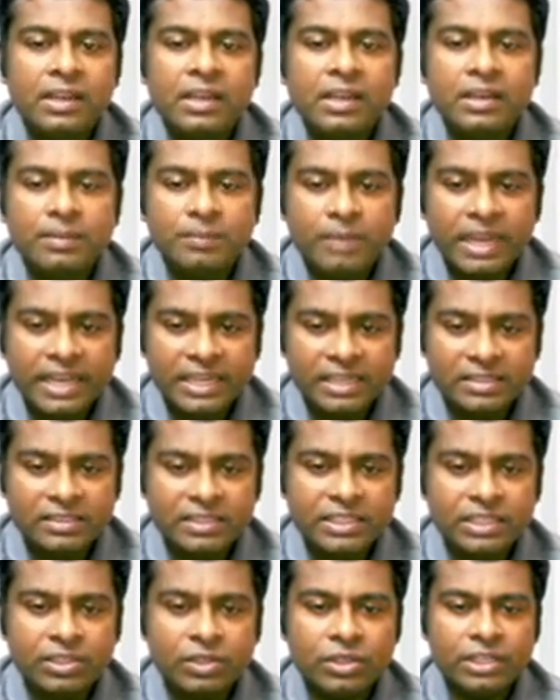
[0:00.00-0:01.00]
minus
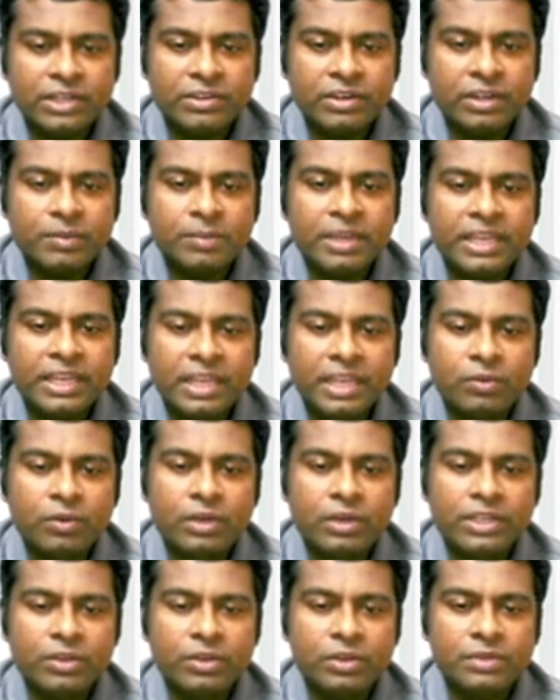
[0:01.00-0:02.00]
0 divided by
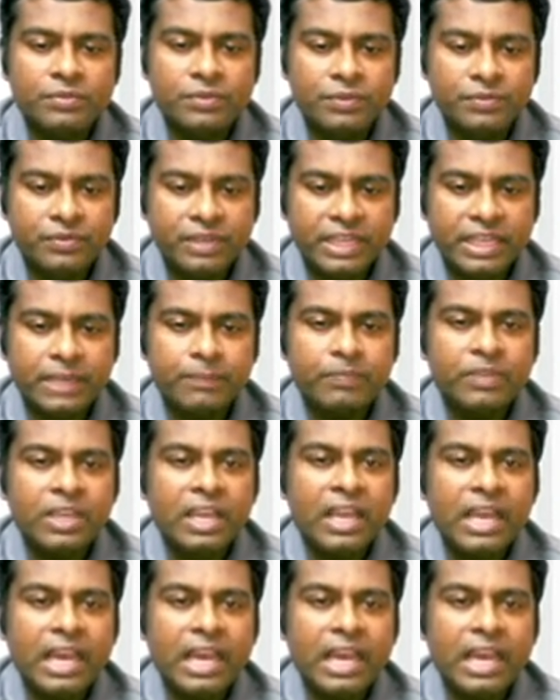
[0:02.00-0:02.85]
L1 equal to 50.